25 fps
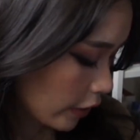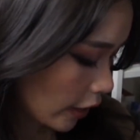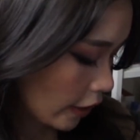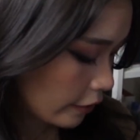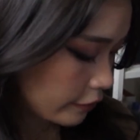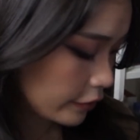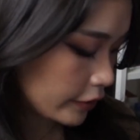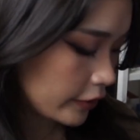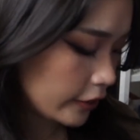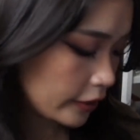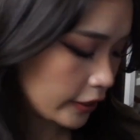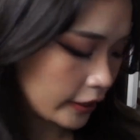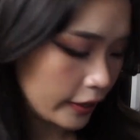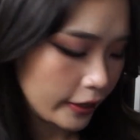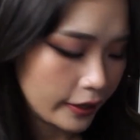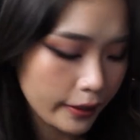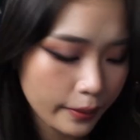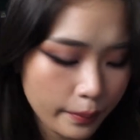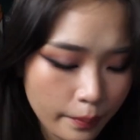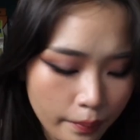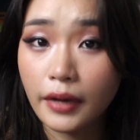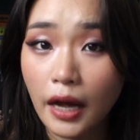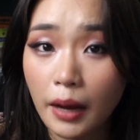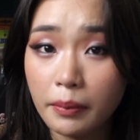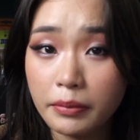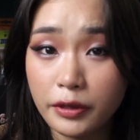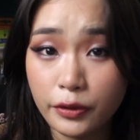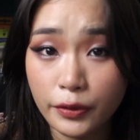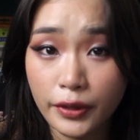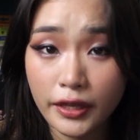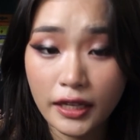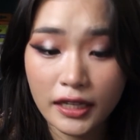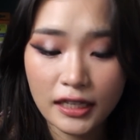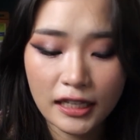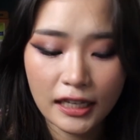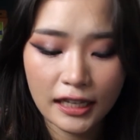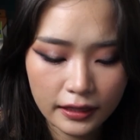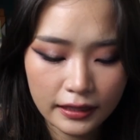everything, I'm doing
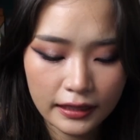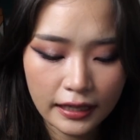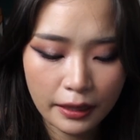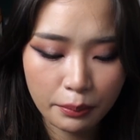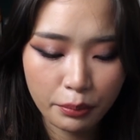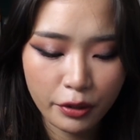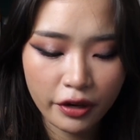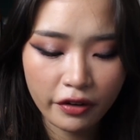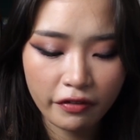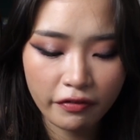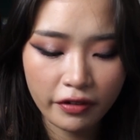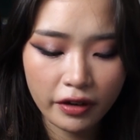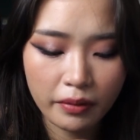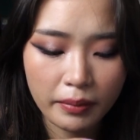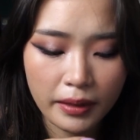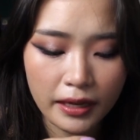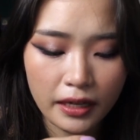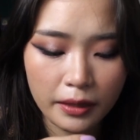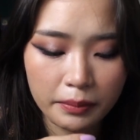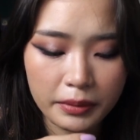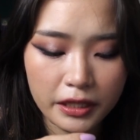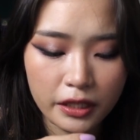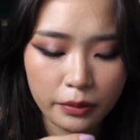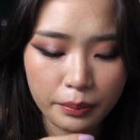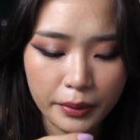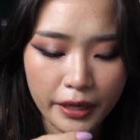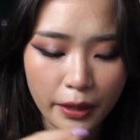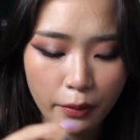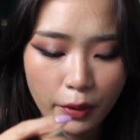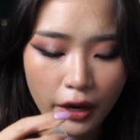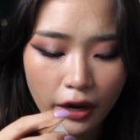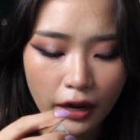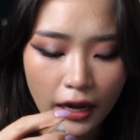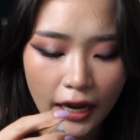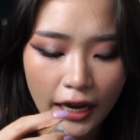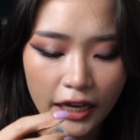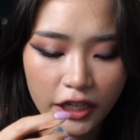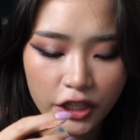this because I prefer my lips to be
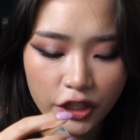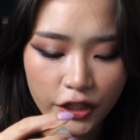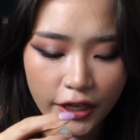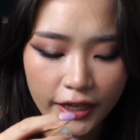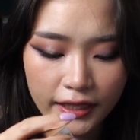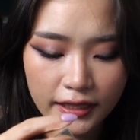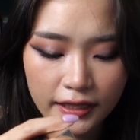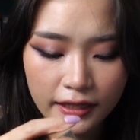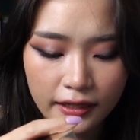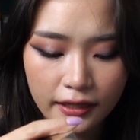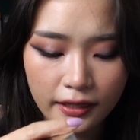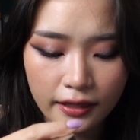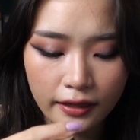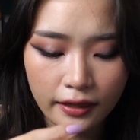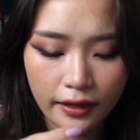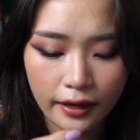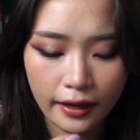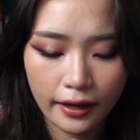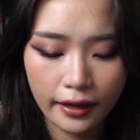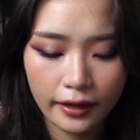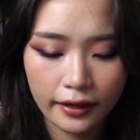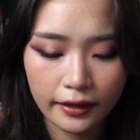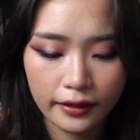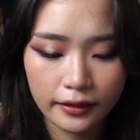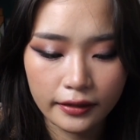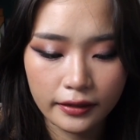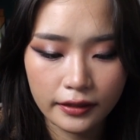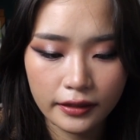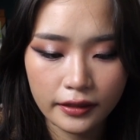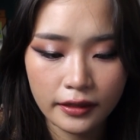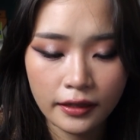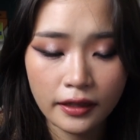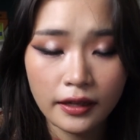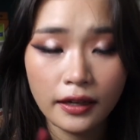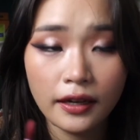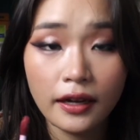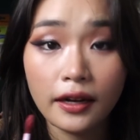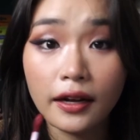well hydrated and
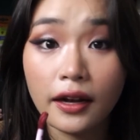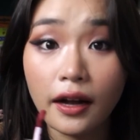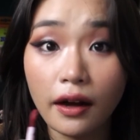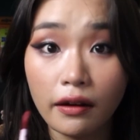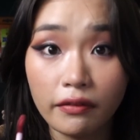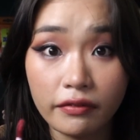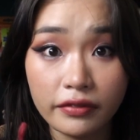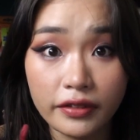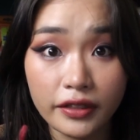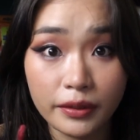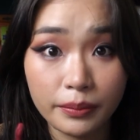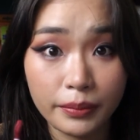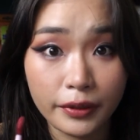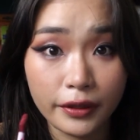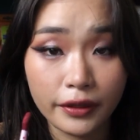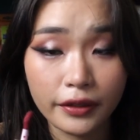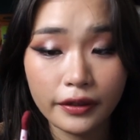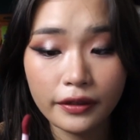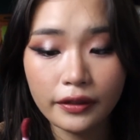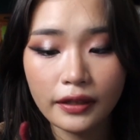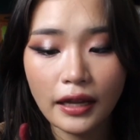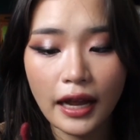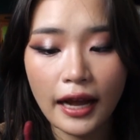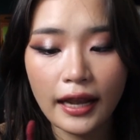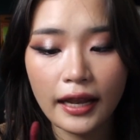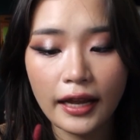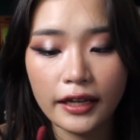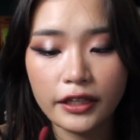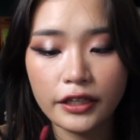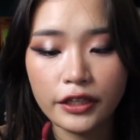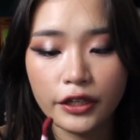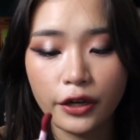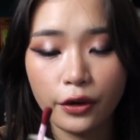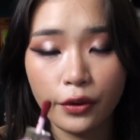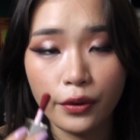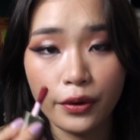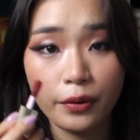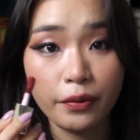comfortable. I like to
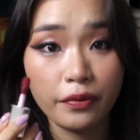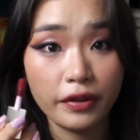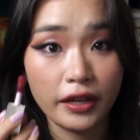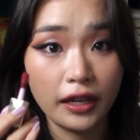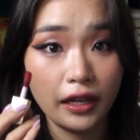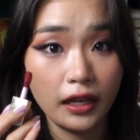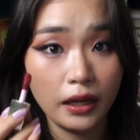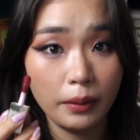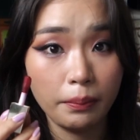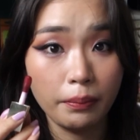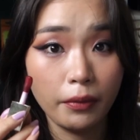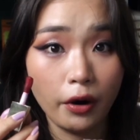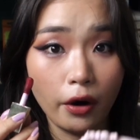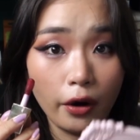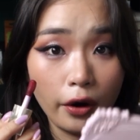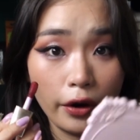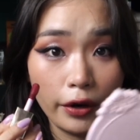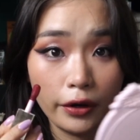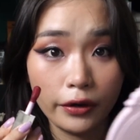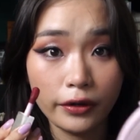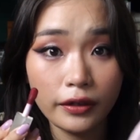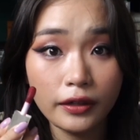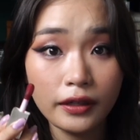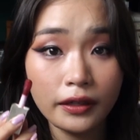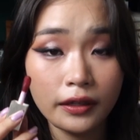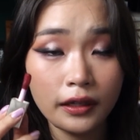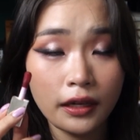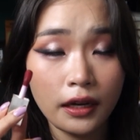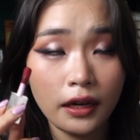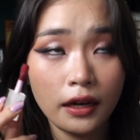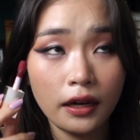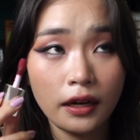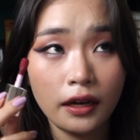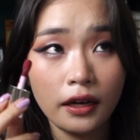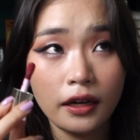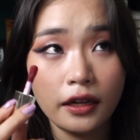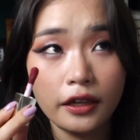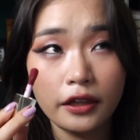go in with a lip oil,
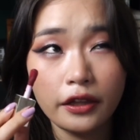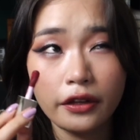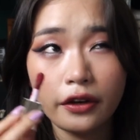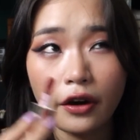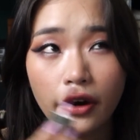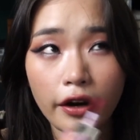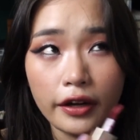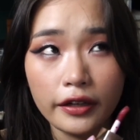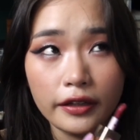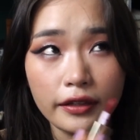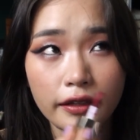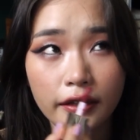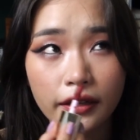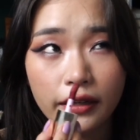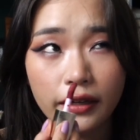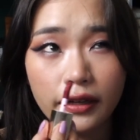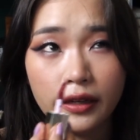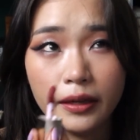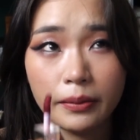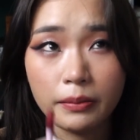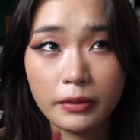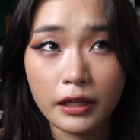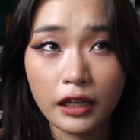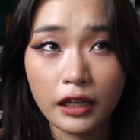not a lip